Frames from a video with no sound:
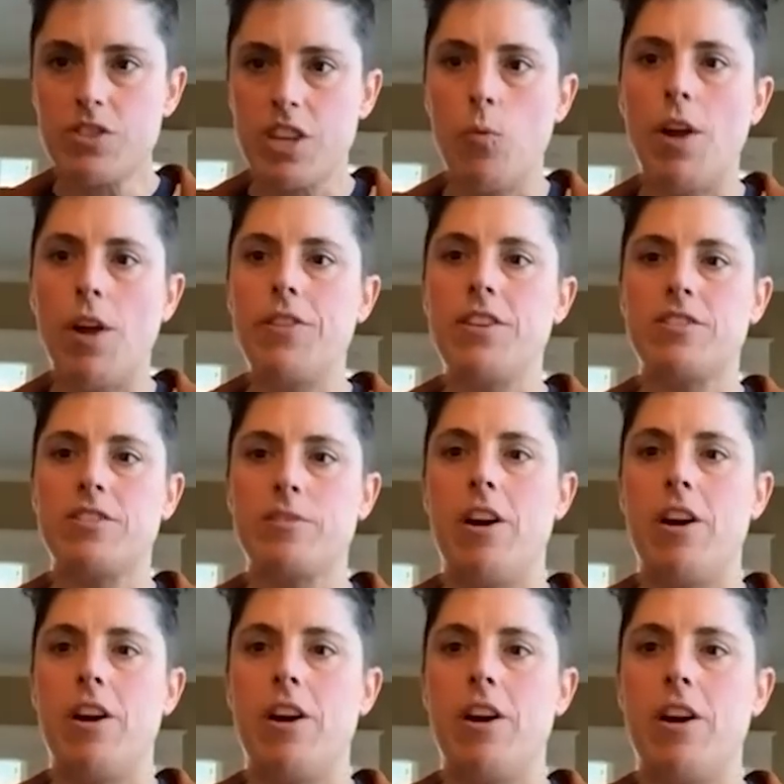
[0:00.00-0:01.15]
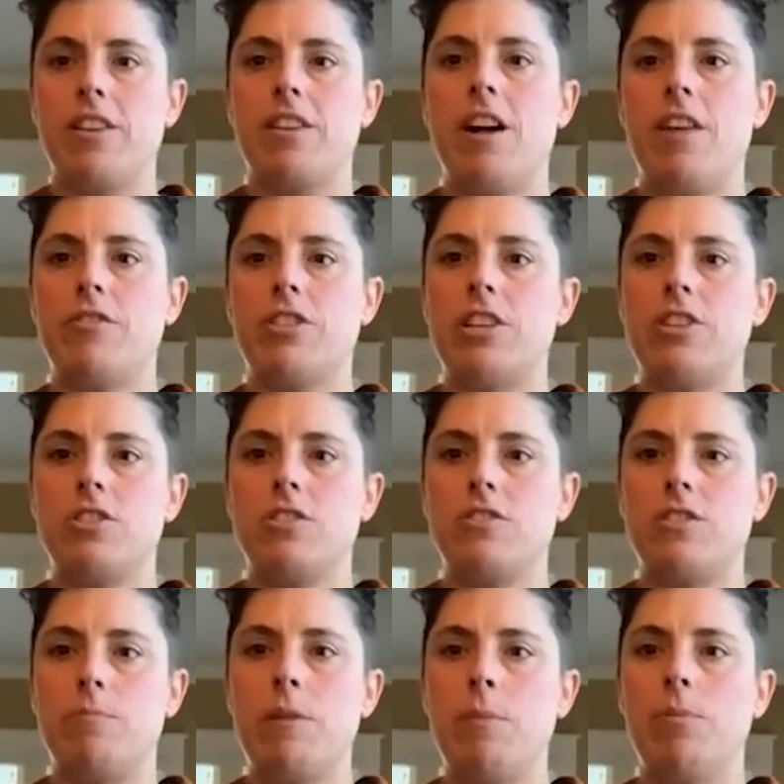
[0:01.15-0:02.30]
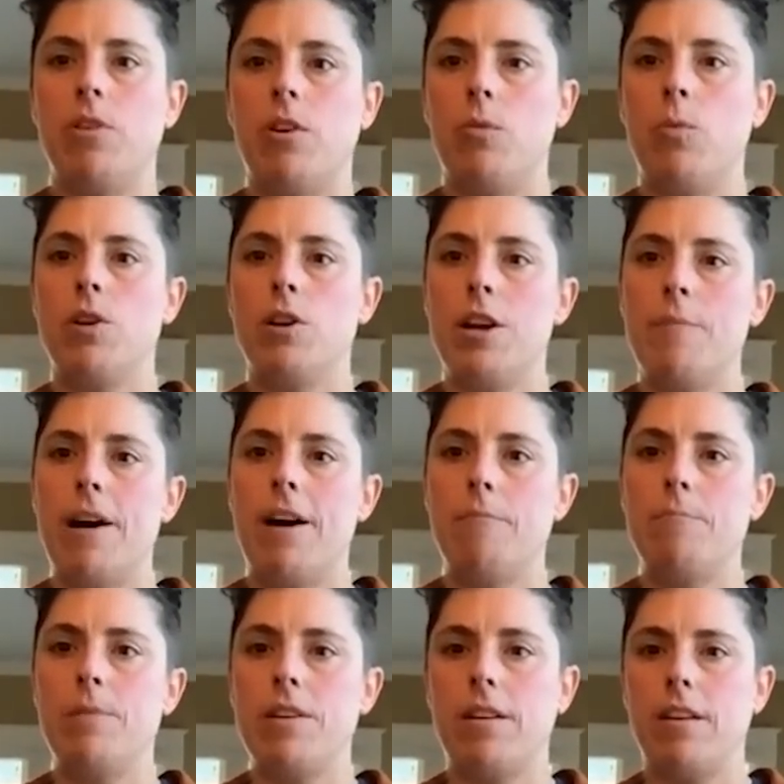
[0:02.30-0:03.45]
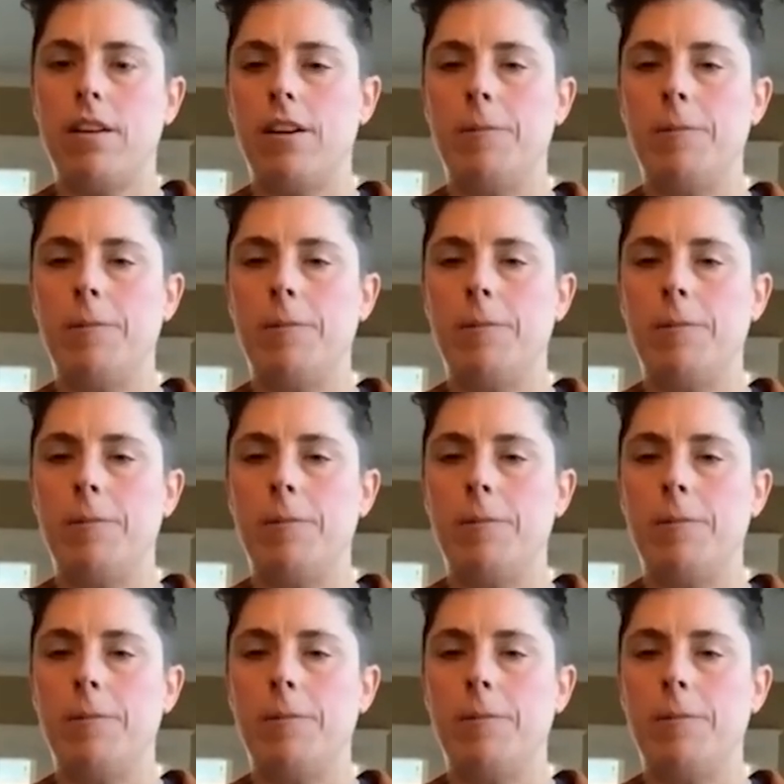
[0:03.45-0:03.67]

they want these to be authentic conversations that people aren't worried about being,